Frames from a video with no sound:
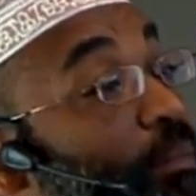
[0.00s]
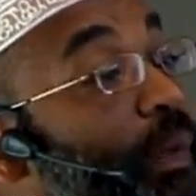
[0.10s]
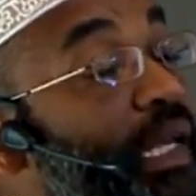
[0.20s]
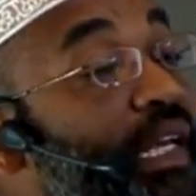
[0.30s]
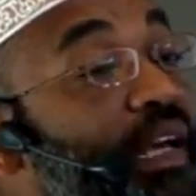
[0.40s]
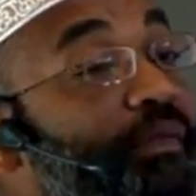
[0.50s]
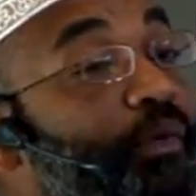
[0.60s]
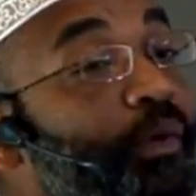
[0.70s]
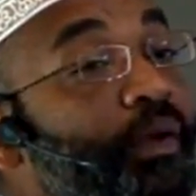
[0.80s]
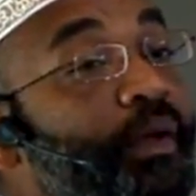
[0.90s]
Be
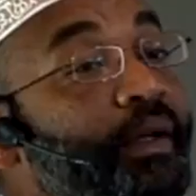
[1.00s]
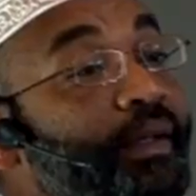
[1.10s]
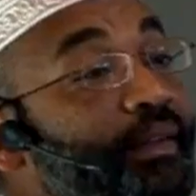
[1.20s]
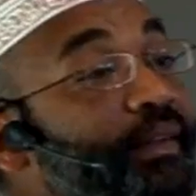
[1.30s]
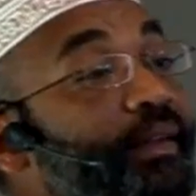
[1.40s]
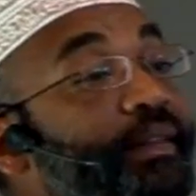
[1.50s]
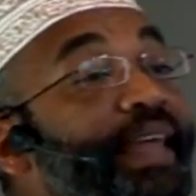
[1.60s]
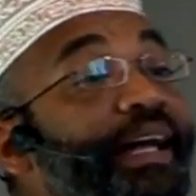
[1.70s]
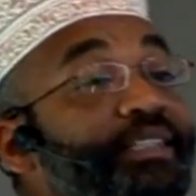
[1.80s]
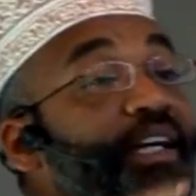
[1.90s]
careful.
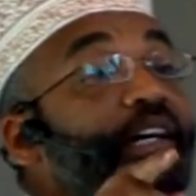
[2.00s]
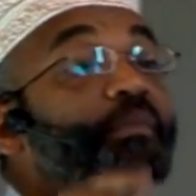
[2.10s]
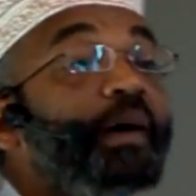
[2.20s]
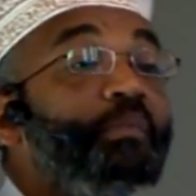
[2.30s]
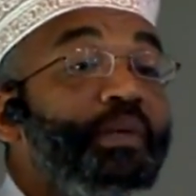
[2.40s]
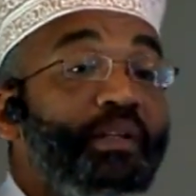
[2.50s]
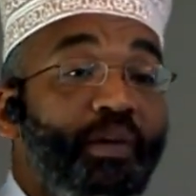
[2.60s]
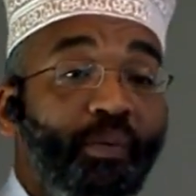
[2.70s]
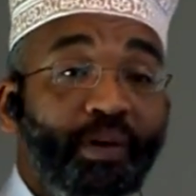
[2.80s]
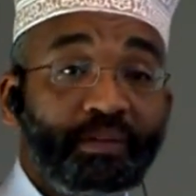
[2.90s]
That child might be
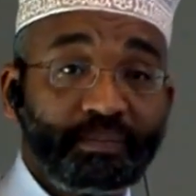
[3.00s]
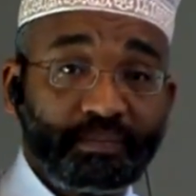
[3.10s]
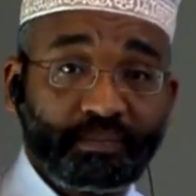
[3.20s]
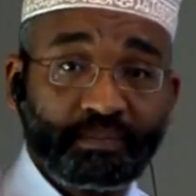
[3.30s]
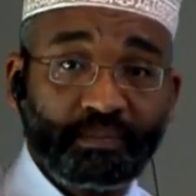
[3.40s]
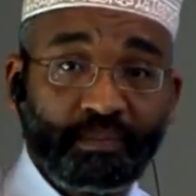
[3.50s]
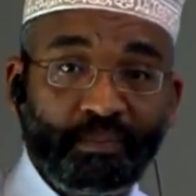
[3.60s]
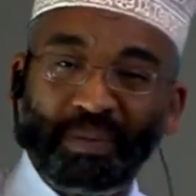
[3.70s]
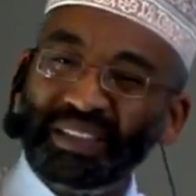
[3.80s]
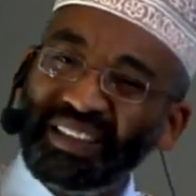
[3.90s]
the one.
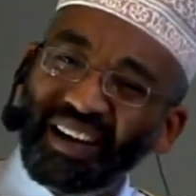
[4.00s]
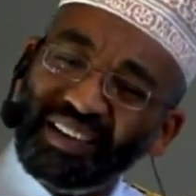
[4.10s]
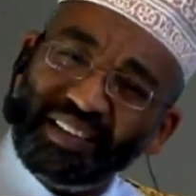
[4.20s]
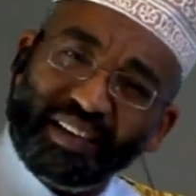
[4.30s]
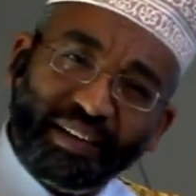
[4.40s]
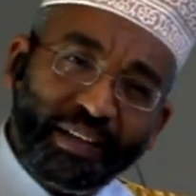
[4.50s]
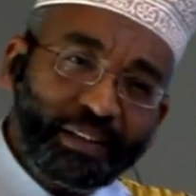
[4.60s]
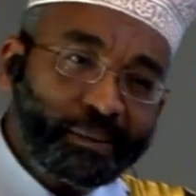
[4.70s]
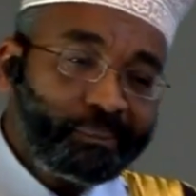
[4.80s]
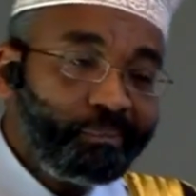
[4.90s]
But the idea
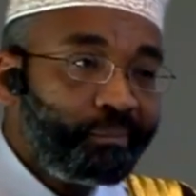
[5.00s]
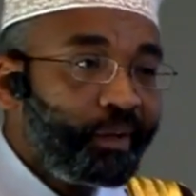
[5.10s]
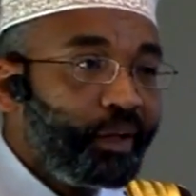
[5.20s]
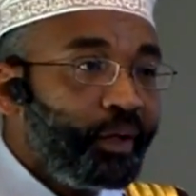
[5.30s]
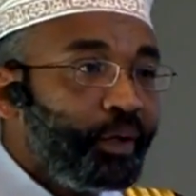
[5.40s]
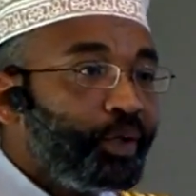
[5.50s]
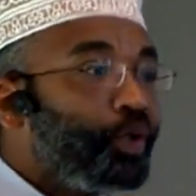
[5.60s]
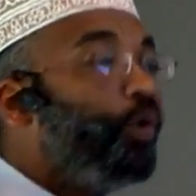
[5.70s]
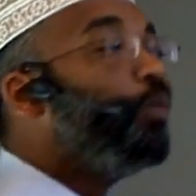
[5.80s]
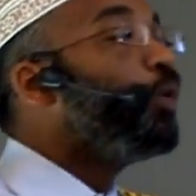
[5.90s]
is show